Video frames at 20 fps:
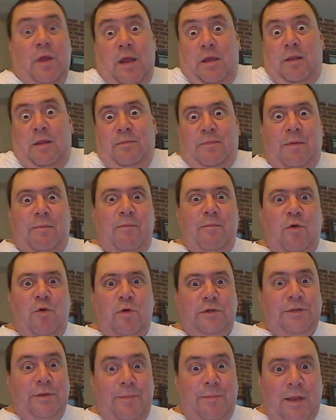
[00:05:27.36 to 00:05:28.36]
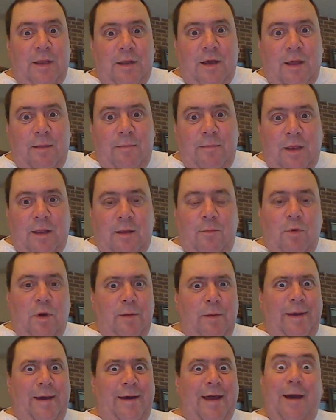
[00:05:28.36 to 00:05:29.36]
And of course, it may not be.
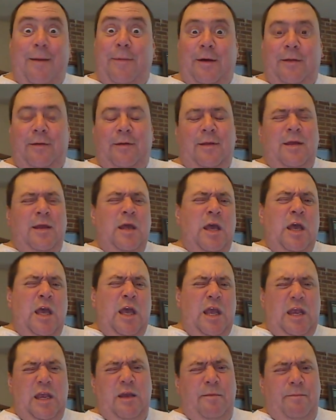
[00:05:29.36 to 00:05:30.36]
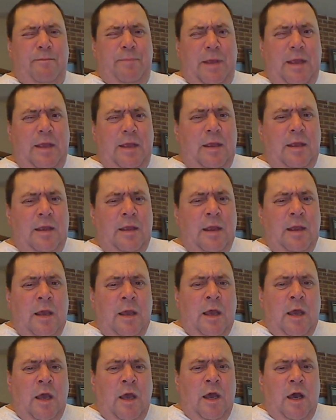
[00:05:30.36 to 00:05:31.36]
What about, how about EMP,
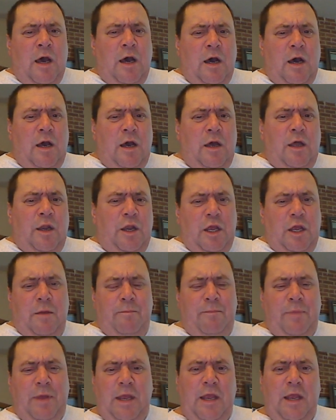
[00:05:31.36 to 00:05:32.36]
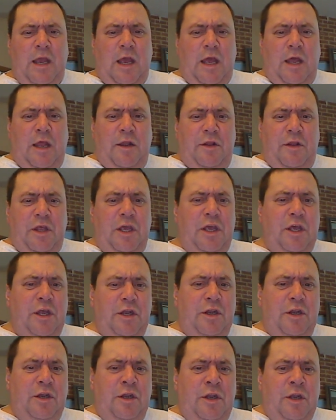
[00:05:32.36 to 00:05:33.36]
uh, an EMP, and
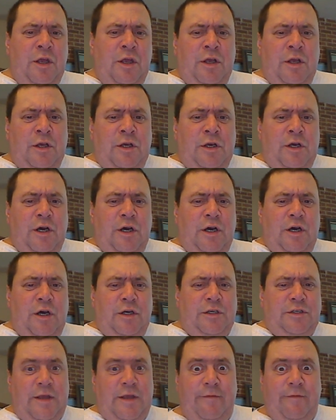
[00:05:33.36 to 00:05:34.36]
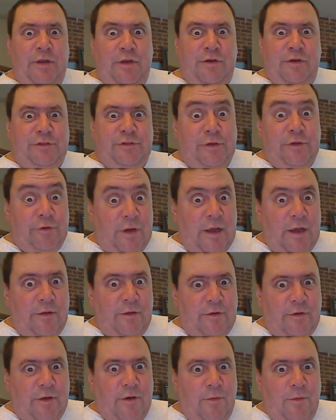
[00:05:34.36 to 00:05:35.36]
then uh, seven years of
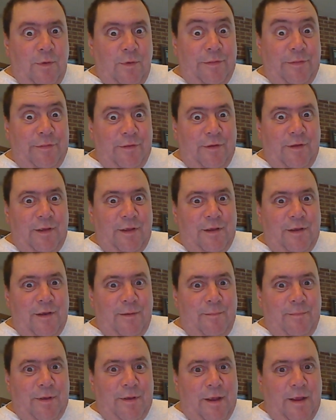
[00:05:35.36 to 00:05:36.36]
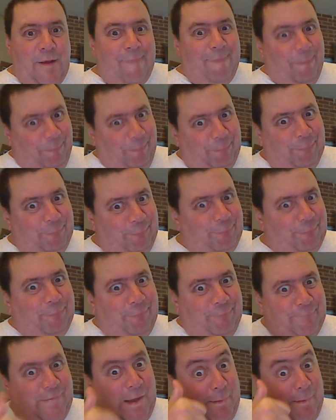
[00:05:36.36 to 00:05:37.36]
drought to go with the EMP?
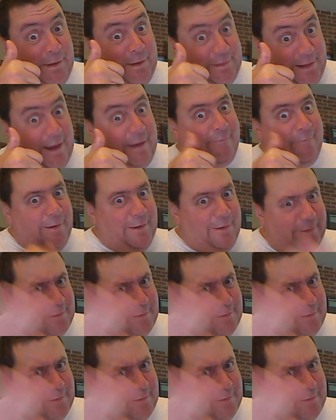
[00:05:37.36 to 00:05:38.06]
How about that one?